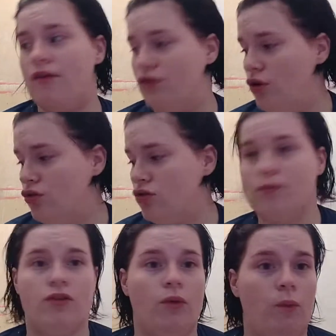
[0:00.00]
I've used
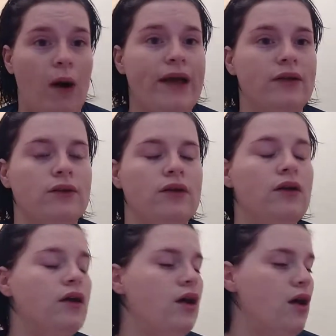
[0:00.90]
them for a while.
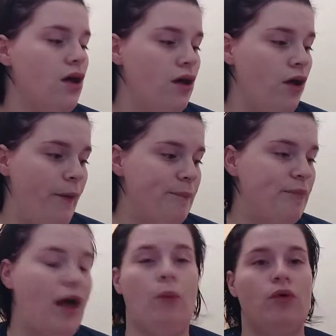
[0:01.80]

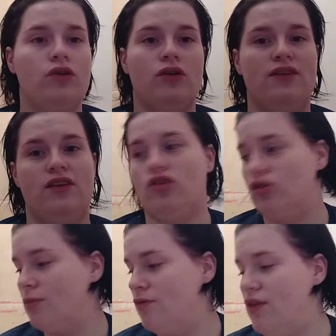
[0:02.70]
I would consider
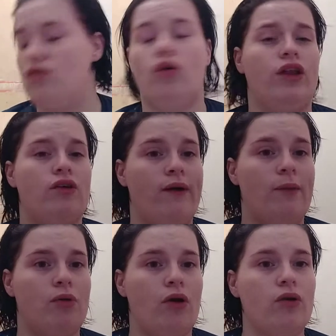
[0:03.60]
some of these Holy
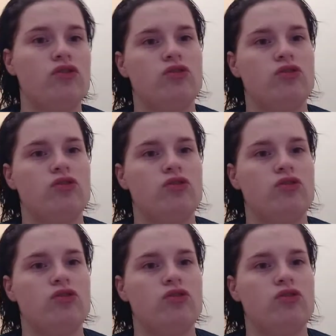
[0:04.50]
Grail products.